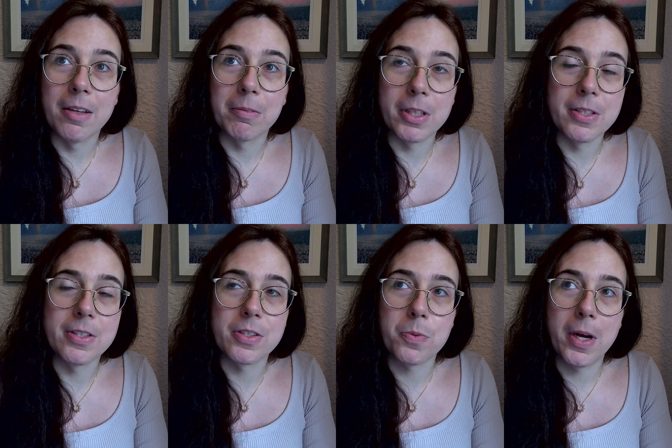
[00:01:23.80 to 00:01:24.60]
kids
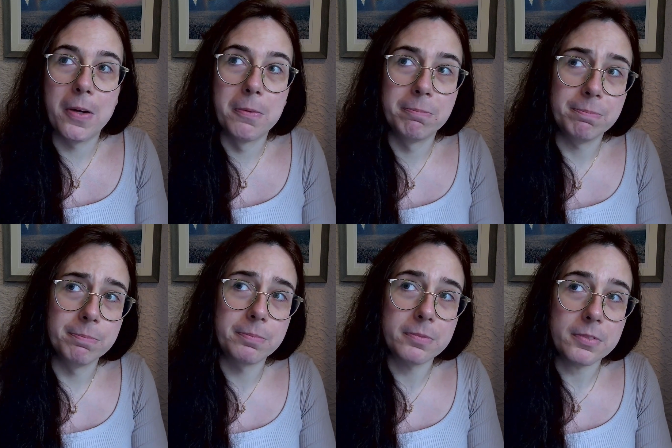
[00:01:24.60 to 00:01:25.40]
as well.
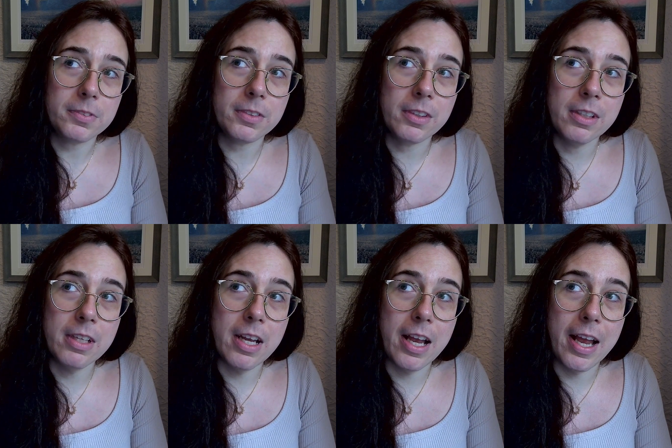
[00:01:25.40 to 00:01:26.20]

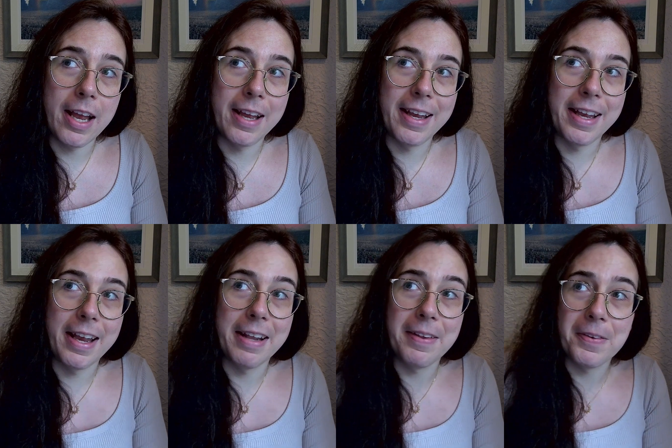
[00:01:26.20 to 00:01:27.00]

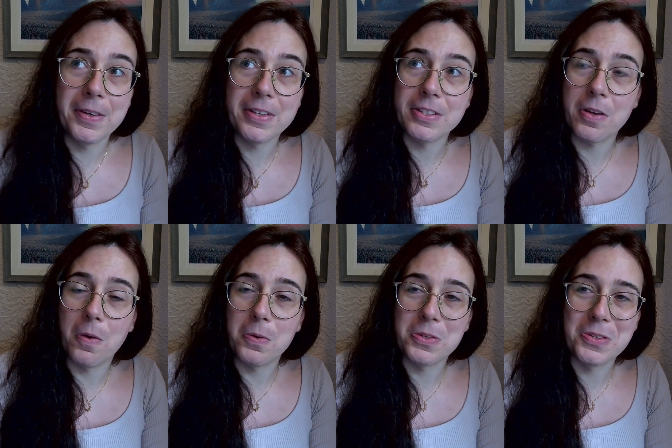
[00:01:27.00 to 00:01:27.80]
There has
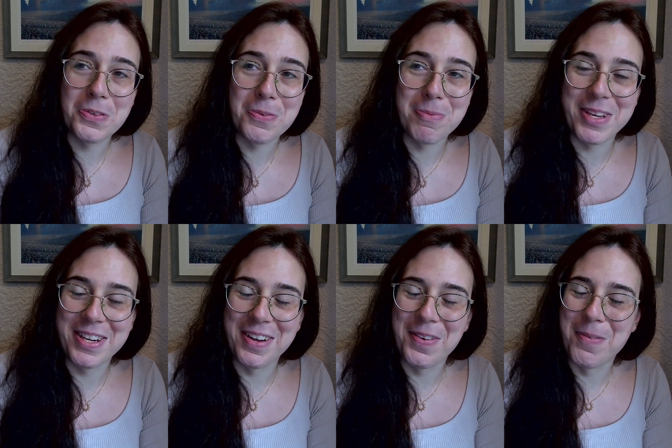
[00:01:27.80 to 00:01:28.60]
also been
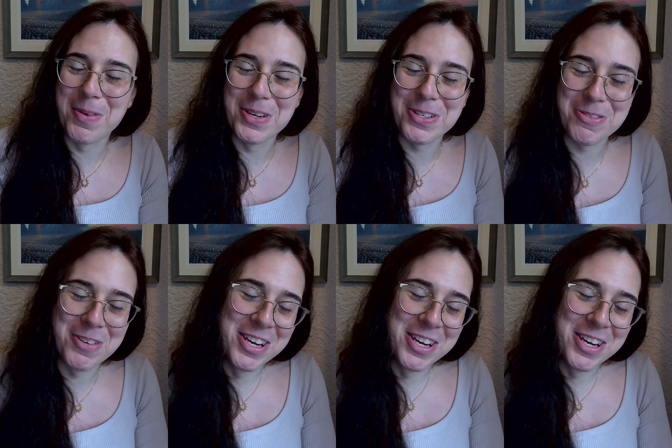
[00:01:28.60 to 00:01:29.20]
a whole bunch of